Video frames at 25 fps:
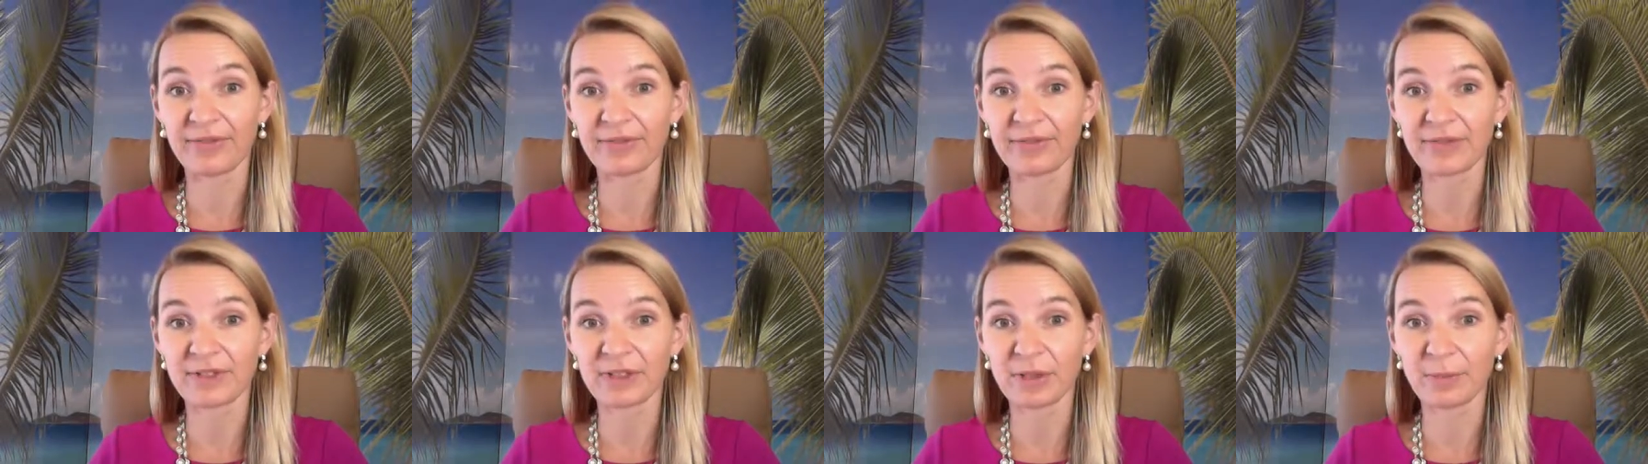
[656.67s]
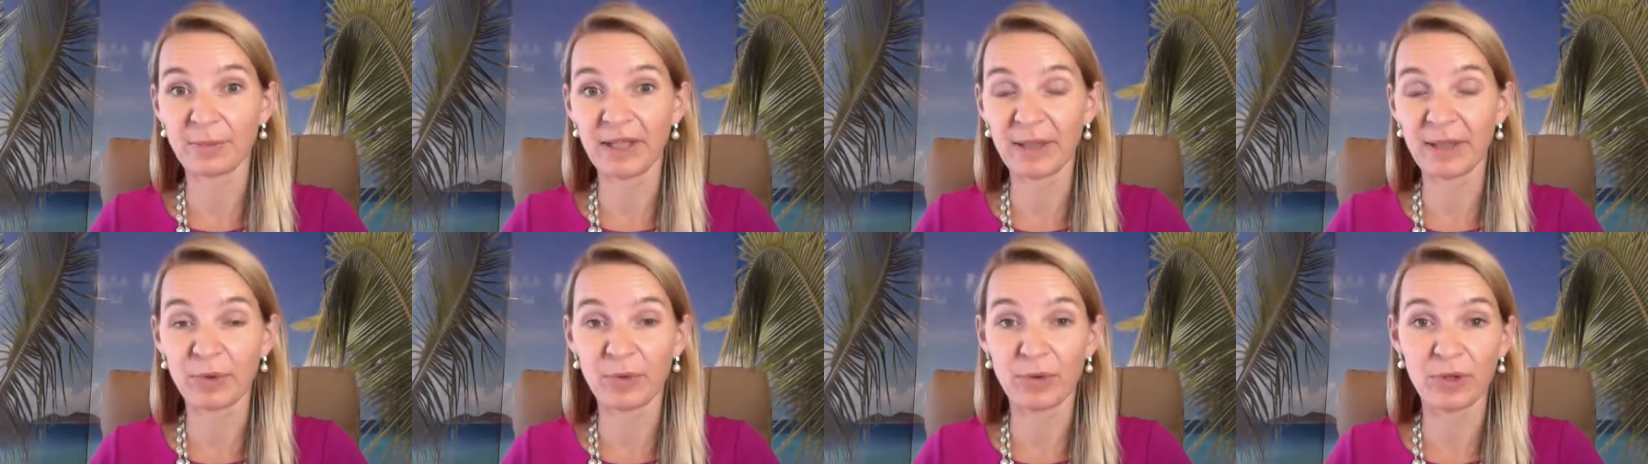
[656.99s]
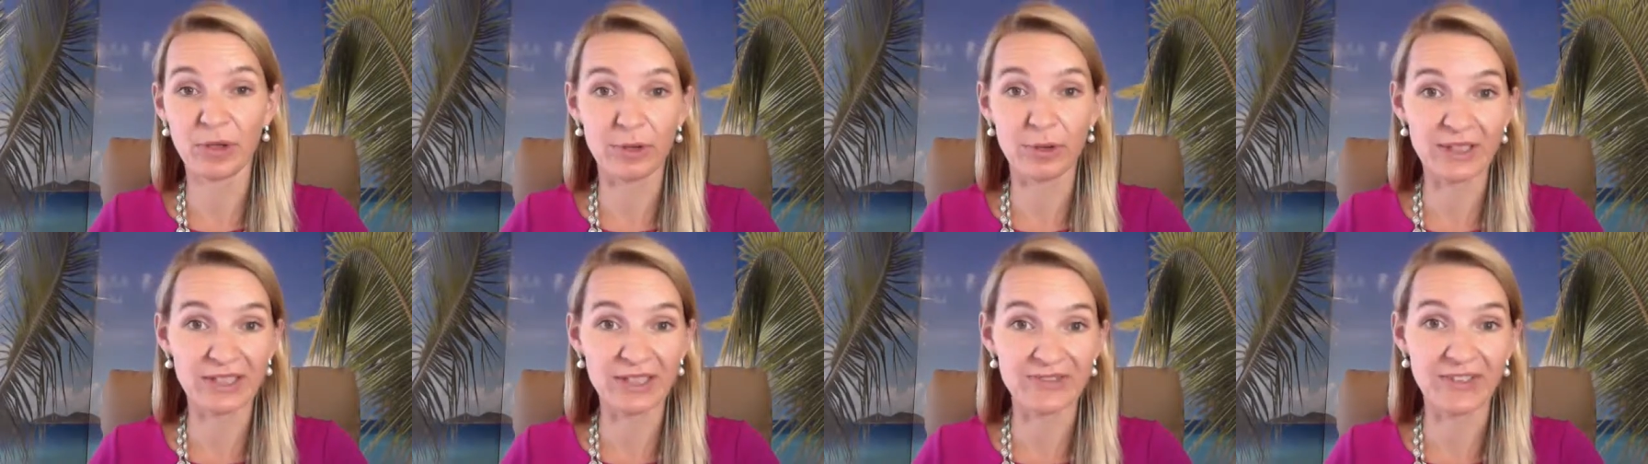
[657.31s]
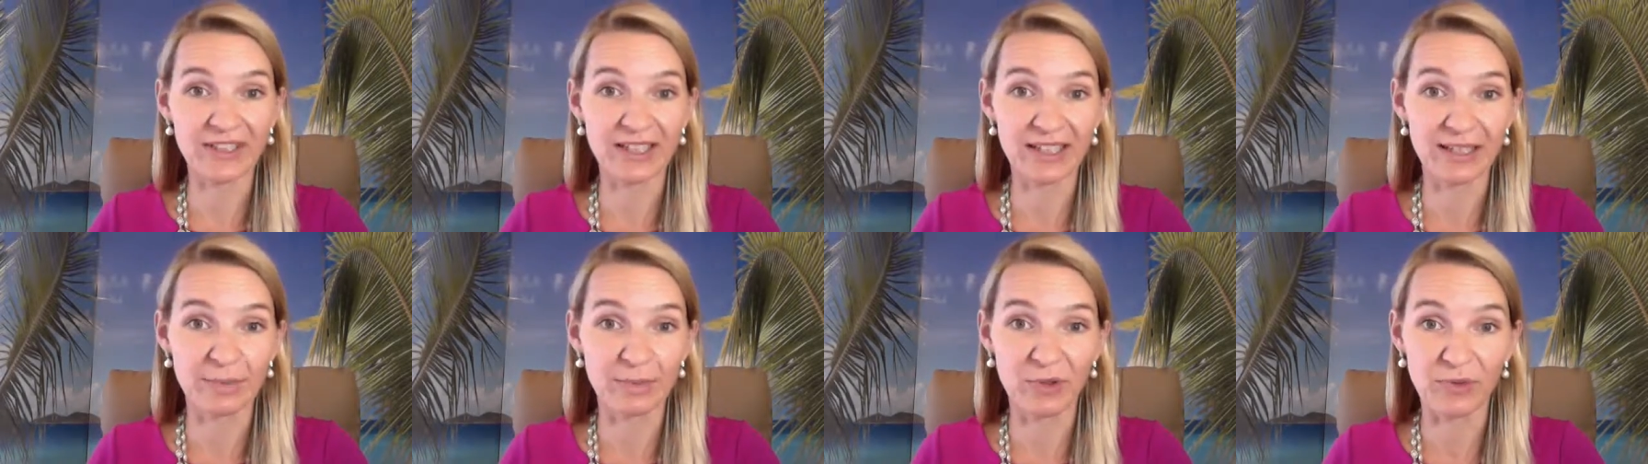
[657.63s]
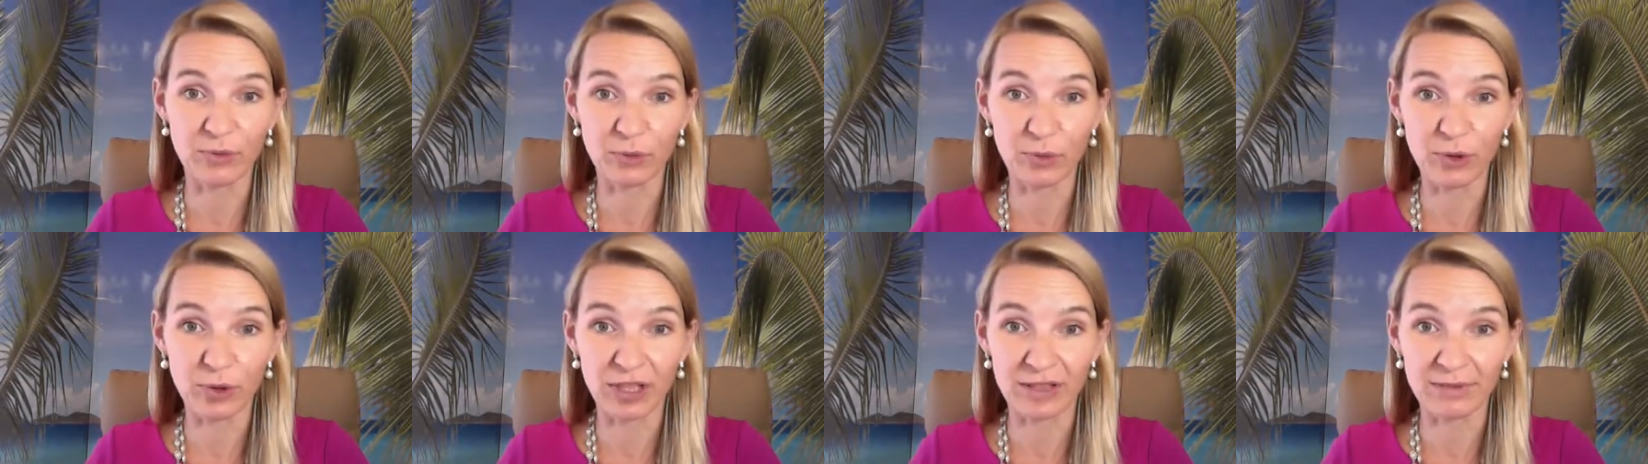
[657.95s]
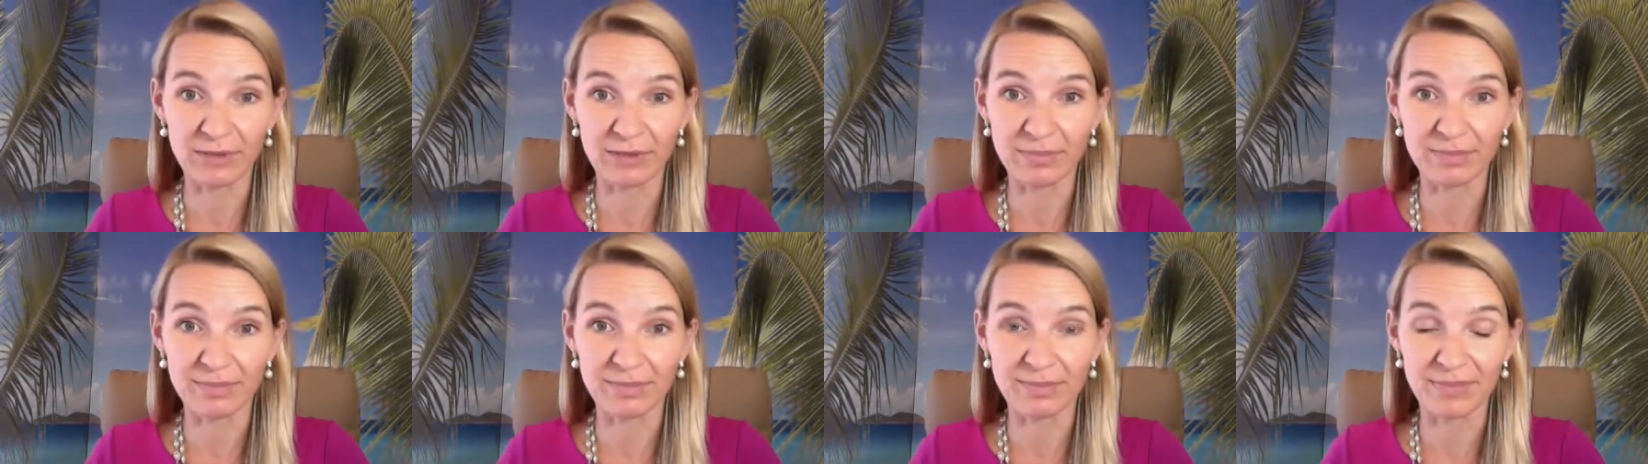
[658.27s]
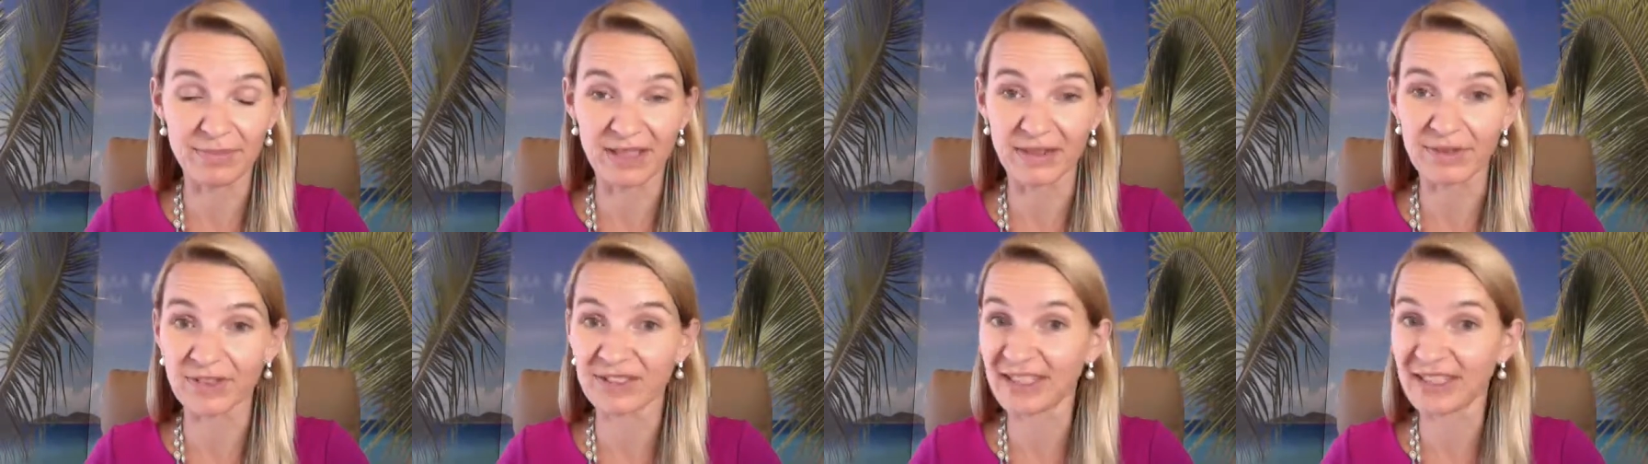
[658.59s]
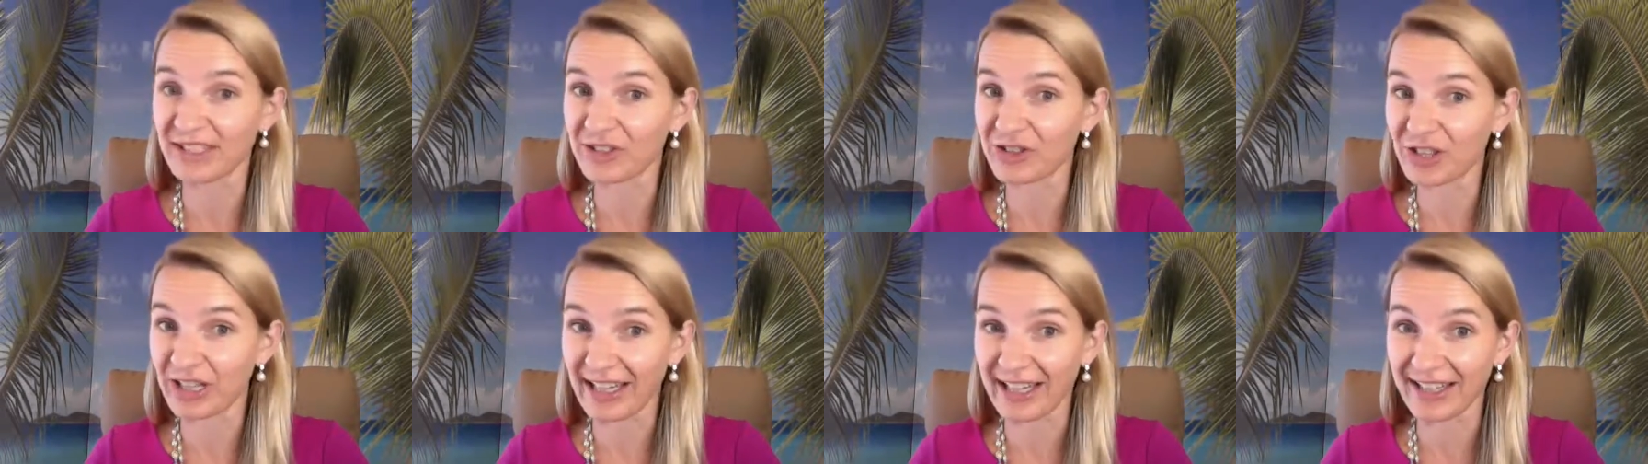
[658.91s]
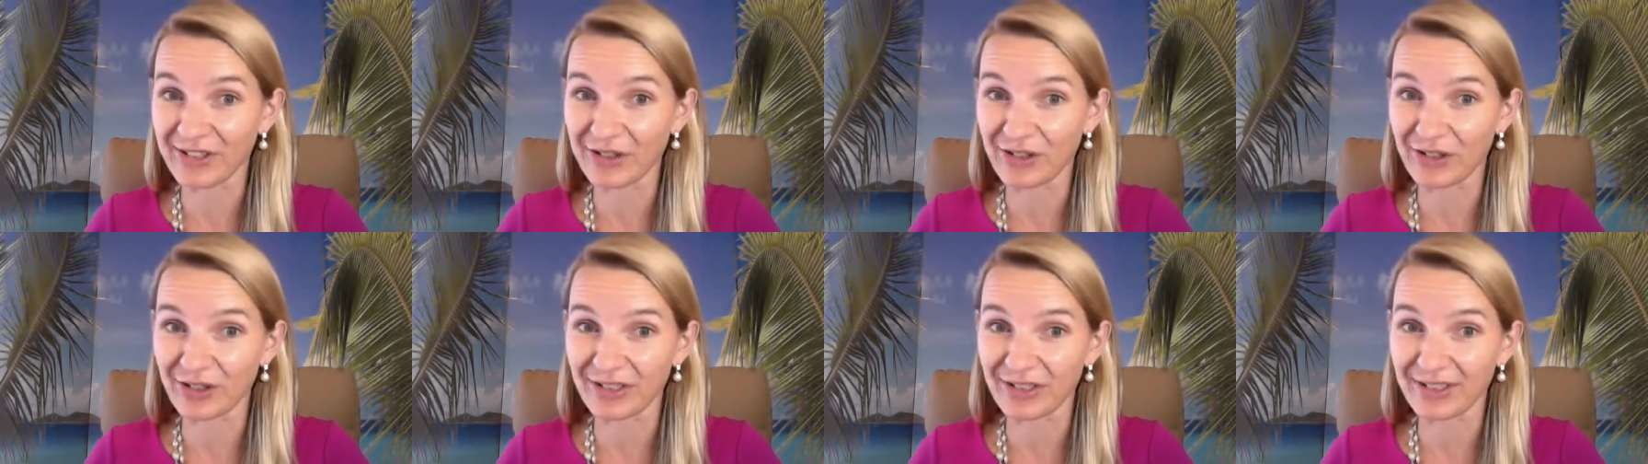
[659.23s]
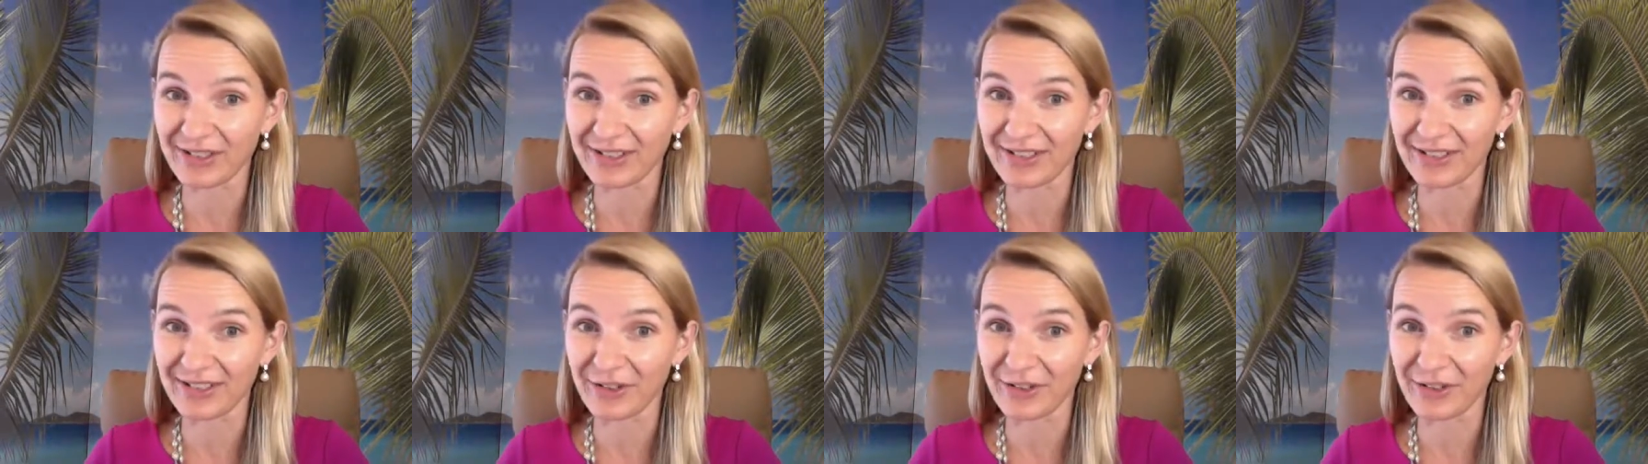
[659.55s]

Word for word: So people would always think I'm avoidant, but I was actually anxious.